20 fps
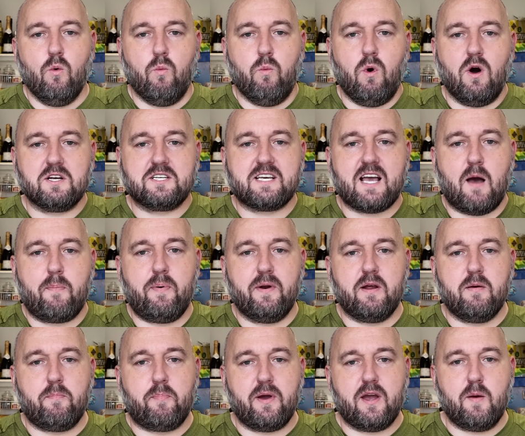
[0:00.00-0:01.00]
What's
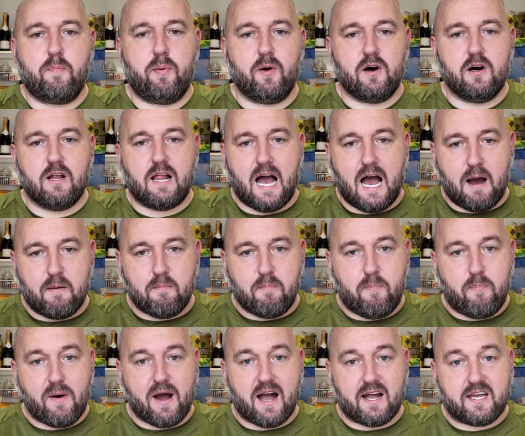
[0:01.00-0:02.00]
happening, people?
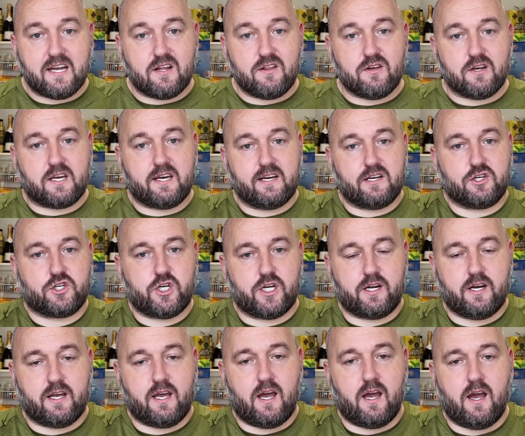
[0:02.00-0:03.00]
I'm back in the kitchen
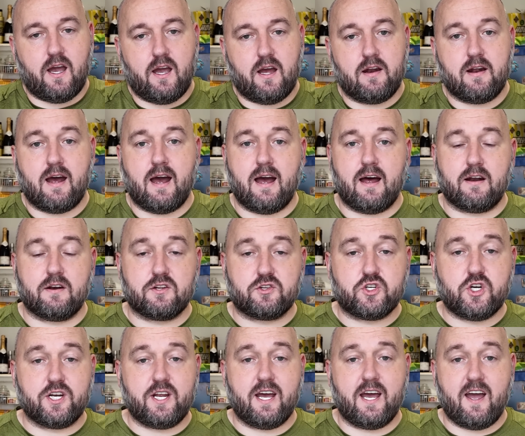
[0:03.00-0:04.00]
again, and
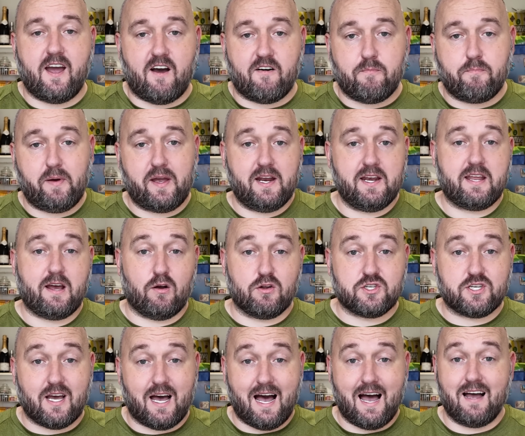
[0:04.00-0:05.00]
today I've been down
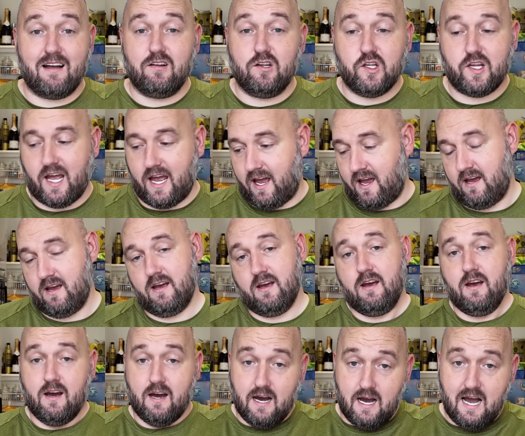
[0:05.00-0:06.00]
to Aldi,
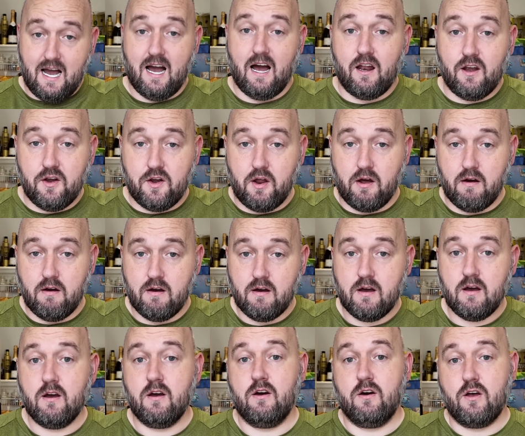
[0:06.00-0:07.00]
and
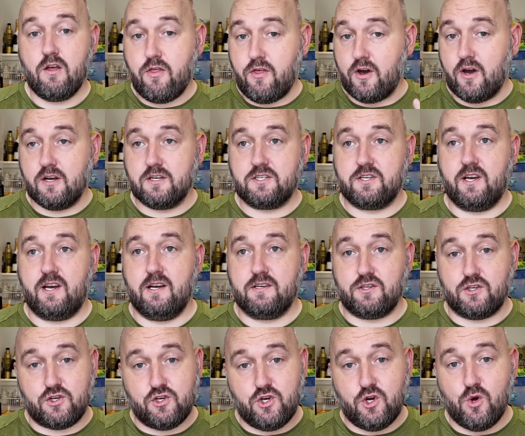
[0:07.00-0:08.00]

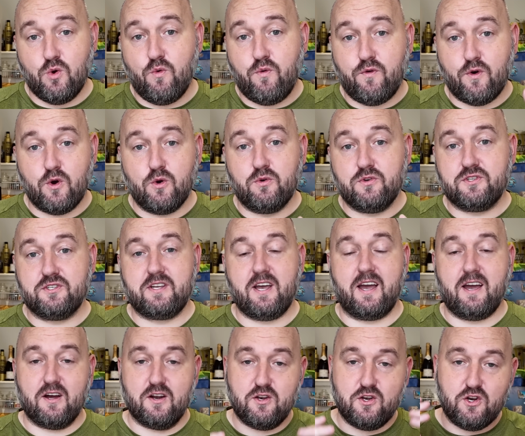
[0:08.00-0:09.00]
Thursdays it's new foods
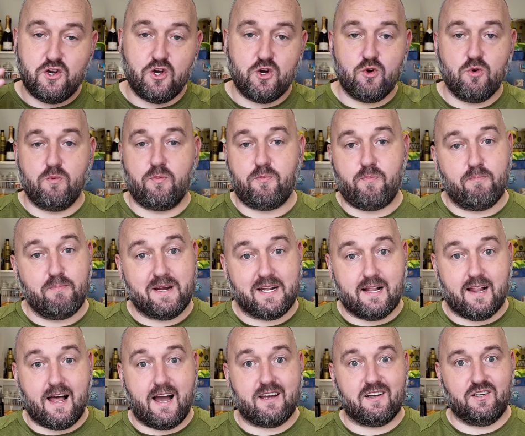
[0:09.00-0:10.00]
day and new
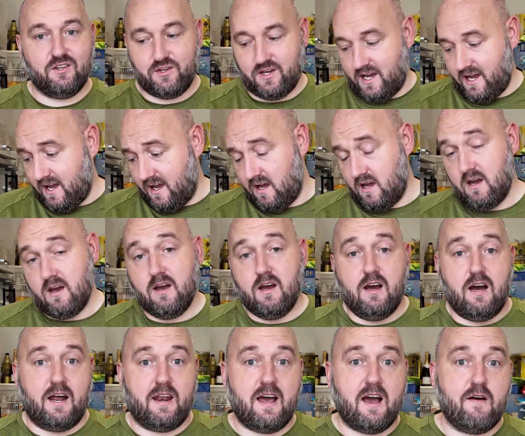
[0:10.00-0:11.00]
middle aisle day,
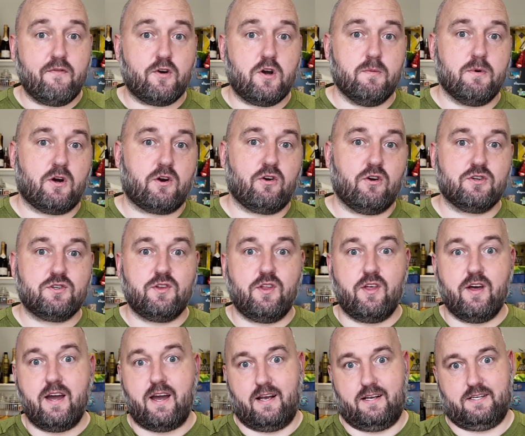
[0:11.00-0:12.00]
and I've come across
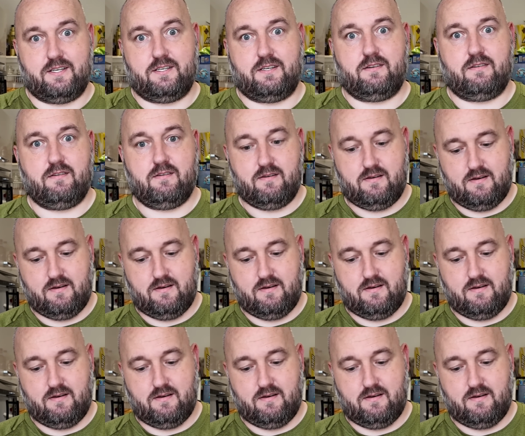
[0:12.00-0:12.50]
this.